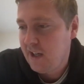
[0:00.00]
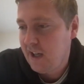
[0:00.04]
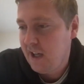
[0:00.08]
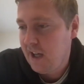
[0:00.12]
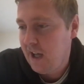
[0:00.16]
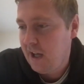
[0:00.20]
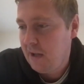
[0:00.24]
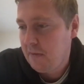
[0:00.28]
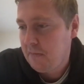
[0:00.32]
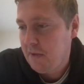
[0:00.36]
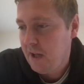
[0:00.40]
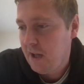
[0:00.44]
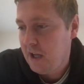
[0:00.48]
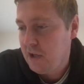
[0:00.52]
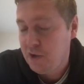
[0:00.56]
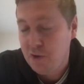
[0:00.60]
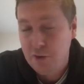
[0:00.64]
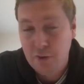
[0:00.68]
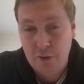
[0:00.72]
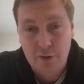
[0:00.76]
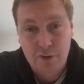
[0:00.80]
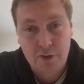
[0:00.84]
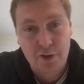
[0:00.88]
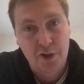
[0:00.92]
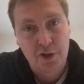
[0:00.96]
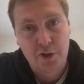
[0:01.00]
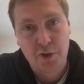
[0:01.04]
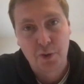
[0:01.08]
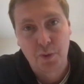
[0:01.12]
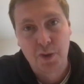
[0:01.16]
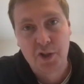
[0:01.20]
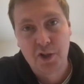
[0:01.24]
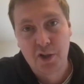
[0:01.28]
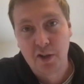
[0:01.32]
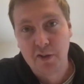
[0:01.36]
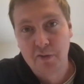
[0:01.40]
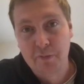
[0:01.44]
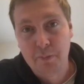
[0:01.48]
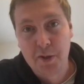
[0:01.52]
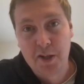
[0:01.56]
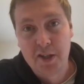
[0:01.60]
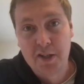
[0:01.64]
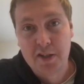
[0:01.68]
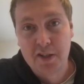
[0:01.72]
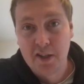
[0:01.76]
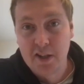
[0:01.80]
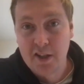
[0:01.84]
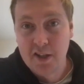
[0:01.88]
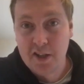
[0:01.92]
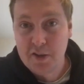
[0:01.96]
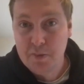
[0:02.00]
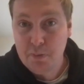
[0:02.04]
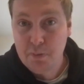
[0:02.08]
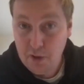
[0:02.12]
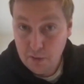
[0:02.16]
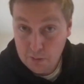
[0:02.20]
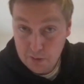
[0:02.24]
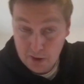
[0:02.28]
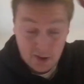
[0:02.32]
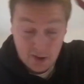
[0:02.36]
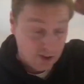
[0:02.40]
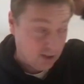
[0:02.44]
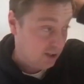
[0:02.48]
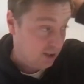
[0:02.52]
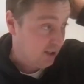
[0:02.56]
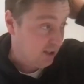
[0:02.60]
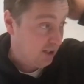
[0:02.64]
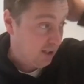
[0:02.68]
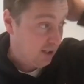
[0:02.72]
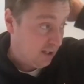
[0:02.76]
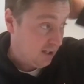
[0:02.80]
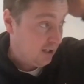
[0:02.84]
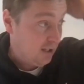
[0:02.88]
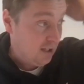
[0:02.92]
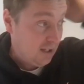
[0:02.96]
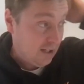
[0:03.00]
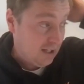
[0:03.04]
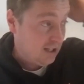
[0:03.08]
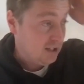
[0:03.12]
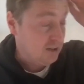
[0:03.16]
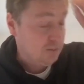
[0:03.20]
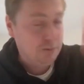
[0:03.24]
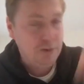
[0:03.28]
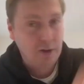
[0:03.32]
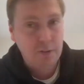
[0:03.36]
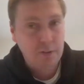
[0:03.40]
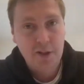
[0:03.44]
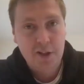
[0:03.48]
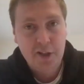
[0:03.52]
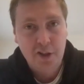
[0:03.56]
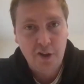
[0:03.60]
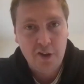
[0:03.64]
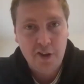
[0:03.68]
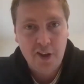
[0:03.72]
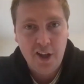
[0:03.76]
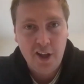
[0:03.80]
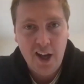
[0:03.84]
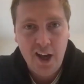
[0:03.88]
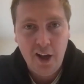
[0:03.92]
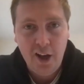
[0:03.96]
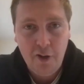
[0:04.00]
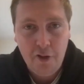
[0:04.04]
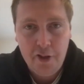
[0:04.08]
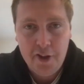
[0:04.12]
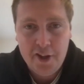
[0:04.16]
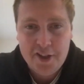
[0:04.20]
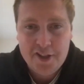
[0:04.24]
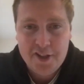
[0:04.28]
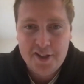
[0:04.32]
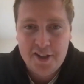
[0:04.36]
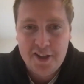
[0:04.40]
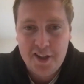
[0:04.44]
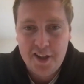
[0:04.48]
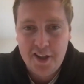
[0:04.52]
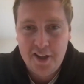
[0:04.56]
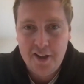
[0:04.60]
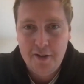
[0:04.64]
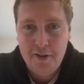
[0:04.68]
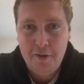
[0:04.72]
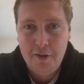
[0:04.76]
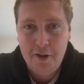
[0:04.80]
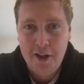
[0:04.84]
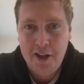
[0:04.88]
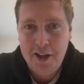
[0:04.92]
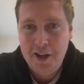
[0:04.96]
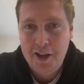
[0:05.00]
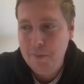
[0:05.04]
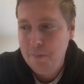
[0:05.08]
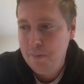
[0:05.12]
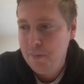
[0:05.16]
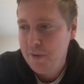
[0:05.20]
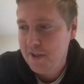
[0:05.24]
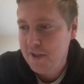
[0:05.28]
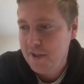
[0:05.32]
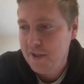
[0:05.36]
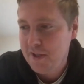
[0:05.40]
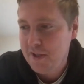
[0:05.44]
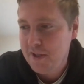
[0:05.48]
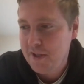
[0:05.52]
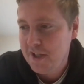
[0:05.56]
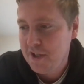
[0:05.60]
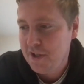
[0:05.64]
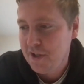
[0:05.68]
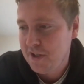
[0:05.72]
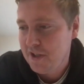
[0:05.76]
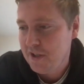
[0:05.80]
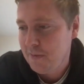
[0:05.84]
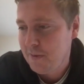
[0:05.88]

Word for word: I, I struggle to switch off Basically, and it's probably it's probably not the healthiest uh, position